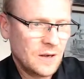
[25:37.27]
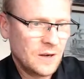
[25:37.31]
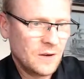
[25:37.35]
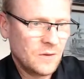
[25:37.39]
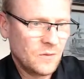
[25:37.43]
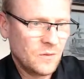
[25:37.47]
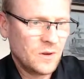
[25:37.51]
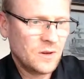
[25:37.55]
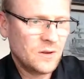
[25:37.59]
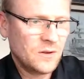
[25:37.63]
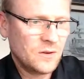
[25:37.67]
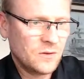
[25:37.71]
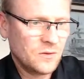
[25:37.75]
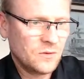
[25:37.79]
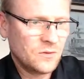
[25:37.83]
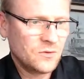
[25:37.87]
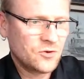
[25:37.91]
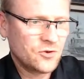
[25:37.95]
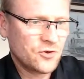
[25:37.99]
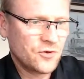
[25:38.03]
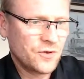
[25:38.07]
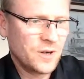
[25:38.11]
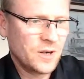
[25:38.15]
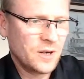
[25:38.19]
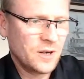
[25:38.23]
1, 2,
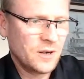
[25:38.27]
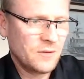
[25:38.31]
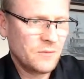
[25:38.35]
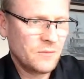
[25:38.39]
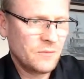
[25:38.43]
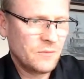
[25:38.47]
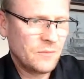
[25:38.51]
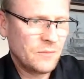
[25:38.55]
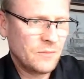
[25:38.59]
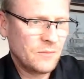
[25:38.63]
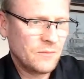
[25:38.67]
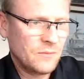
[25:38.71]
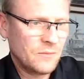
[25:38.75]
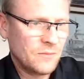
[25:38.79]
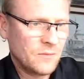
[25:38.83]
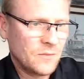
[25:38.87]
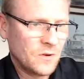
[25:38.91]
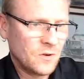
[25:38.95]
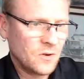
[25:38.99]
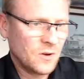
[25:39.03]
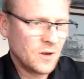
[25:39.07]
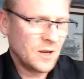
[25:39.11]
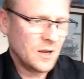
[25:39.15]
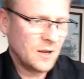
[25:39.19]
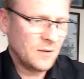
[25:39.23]
3.
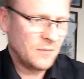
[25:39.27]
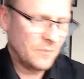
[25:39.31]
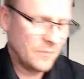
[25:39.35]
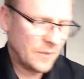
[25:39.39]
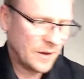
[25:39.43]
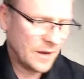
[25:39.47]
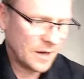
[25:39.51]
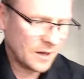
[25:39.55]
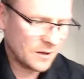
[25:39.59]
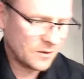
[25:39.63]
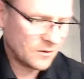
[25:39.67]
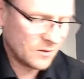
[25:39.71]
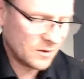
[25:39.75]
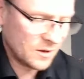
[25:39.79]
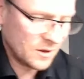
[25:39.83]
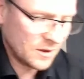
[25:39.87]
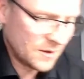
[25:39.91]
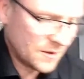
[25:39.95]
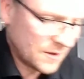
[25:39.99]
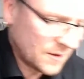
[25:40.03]
Okay, back to this.